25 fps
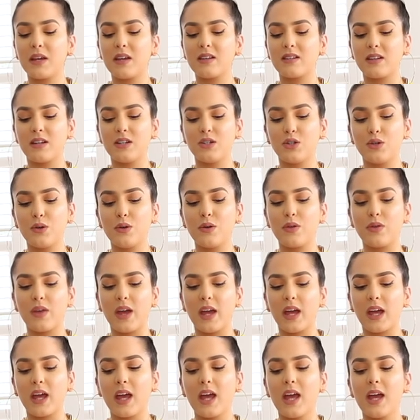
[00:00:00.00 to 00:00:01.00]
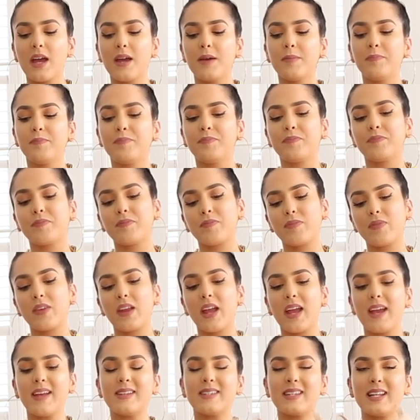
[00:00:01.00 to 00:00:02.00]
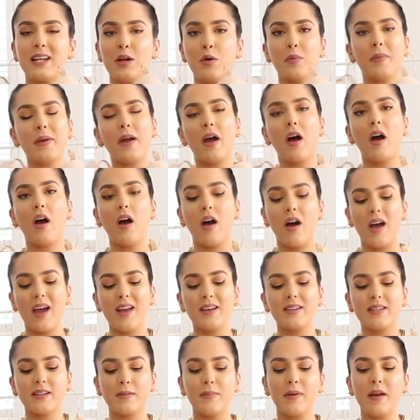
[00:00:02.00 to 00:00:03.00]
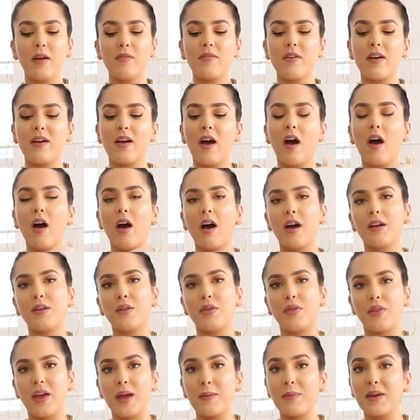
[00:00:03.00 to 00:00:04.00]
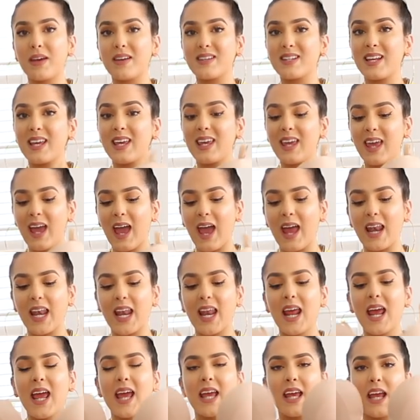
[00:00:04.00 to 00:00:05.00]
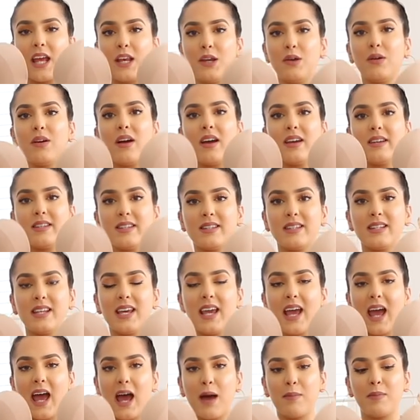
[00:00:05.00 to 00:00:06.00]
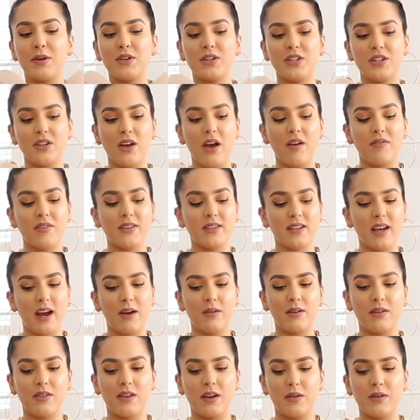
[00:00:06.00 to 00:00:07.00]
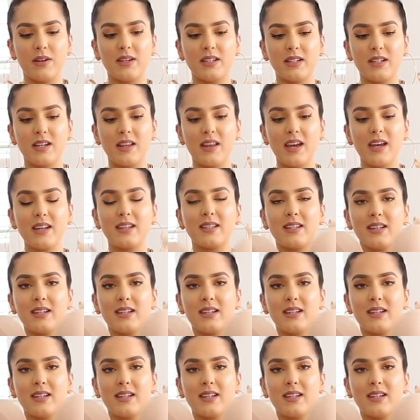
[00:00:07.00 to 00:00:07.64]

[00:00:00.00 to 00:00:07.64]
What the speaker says: because I do think it's a little bit hard. It's a bit of a hard thing because, again, can you guys see how much surface area there is to this?